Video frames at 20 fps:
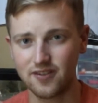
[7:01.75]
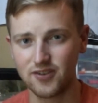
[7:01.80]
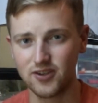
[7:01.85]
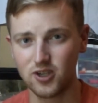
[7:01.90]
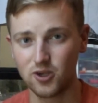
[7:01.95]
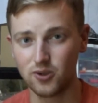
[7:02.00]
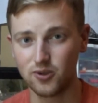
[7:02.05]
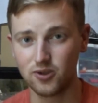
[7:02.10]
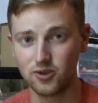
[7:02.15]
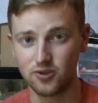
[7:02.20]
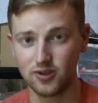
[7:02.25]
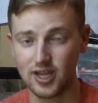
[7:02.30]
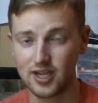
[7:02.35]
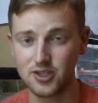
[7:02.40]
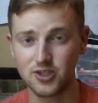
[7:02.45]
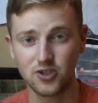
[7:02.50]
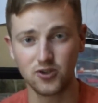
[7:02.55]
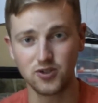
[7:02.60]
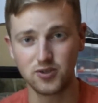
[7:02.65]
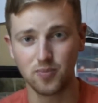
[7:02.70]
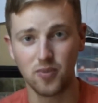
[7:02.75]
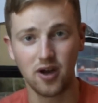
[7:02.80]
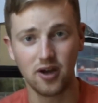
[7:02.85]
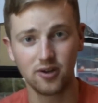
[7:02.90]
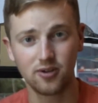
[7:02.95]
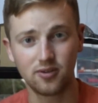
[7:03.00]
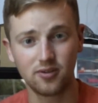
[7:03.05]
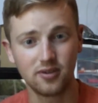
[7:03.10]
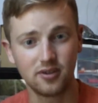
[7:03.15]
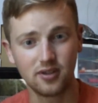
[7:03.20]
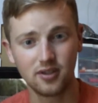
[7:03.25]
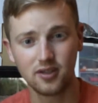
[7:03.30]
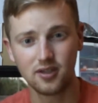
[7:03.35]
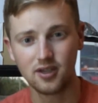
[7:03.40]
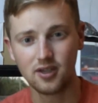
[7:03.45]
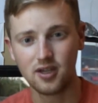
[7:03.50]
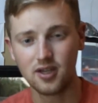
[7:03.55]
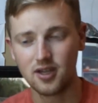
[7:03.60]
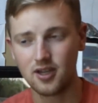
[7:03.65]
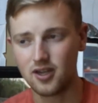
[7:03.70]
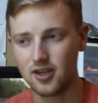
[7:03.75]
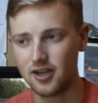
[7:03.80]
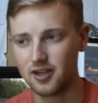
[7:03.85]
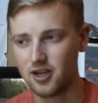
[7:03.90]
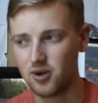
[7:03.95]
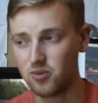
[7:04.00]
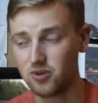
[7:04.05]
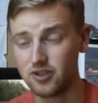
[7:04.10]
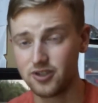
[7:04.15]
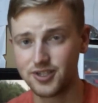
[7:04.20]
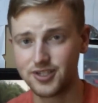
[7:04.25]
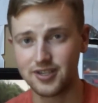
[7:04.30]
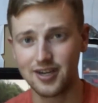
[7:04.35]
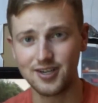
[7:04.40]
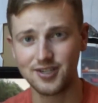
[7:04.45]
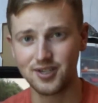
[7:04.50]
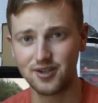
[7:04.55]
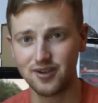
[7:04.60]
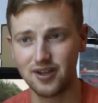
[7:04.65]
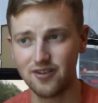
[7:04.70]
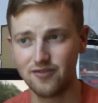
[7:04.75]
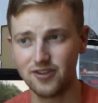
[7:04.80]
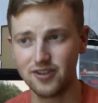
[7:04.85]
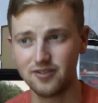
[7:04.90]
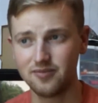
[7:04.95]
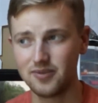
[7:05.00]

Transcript: even though they're last year's model. And I wear a size 11,